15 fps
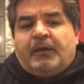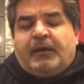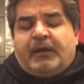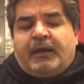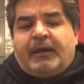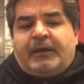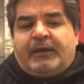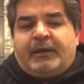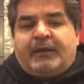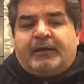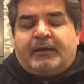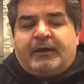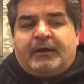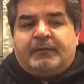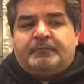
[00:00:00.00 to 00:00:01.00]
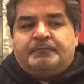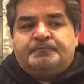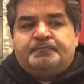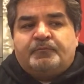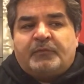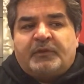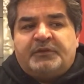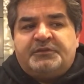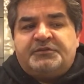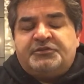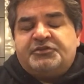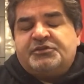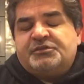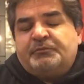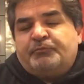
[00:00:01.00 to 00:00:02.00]
And this is
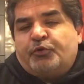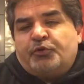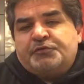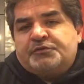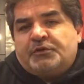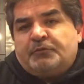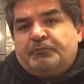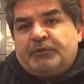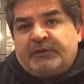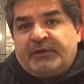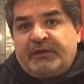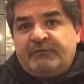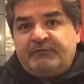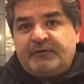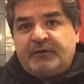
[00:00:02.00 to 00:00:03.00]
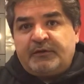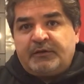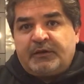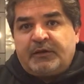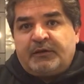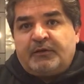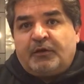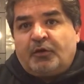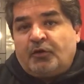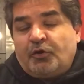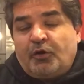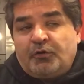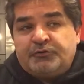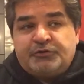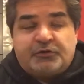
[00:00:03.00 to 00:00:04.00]
just a personal belief and our
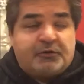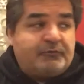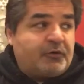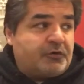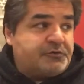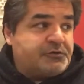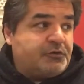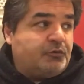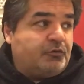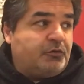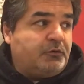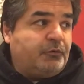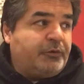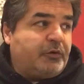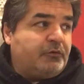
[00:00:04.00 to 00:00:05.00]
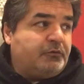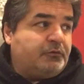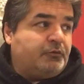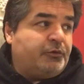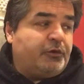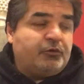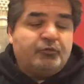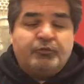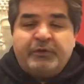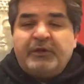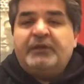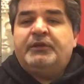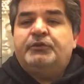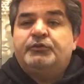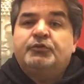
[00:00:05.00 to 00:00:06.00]
culture of our school. We don't
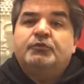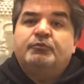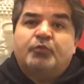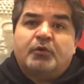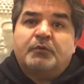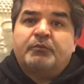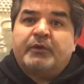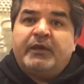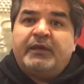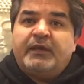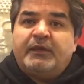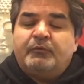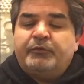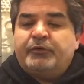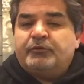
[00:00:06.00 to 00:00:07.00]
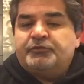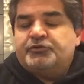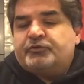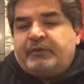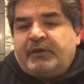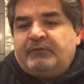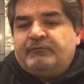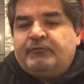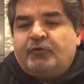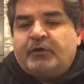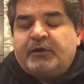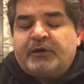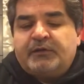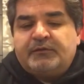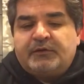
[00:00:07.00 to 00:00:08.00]
really do board breaking. We don't train for
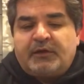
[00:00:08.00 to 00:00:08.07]
it.